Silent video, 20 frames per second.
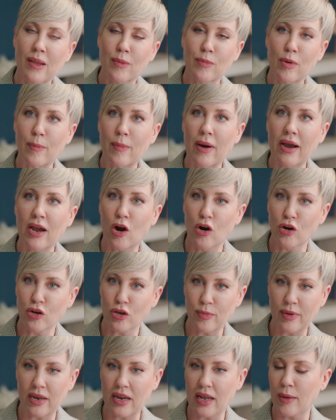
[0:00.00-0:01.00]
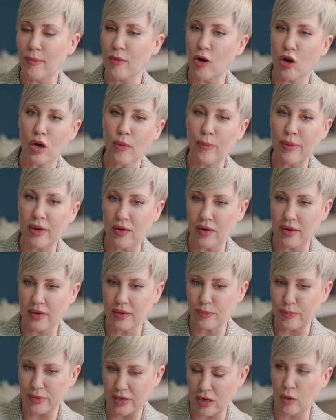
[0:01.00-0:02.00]
But my argument, and I'm not
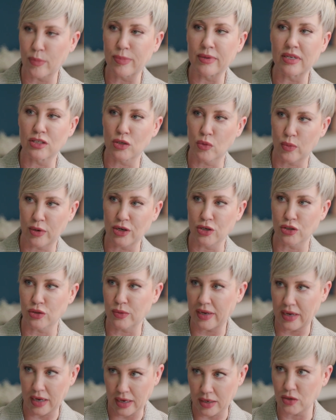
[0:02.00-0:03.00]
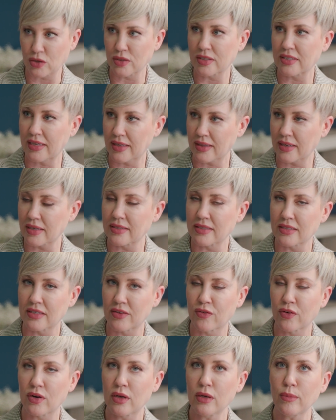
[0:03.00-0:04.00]
comparing PRP to what you're doing, I understand that it's
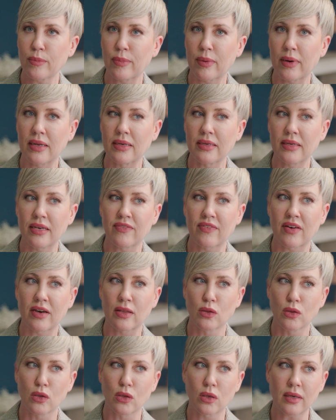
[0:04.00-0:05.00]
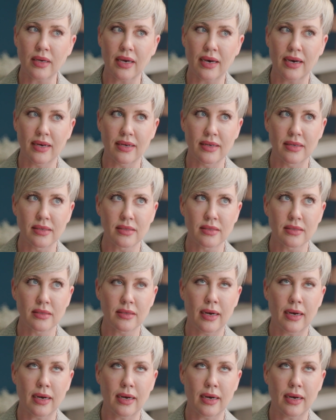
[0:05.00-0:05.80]
different, but if I look at,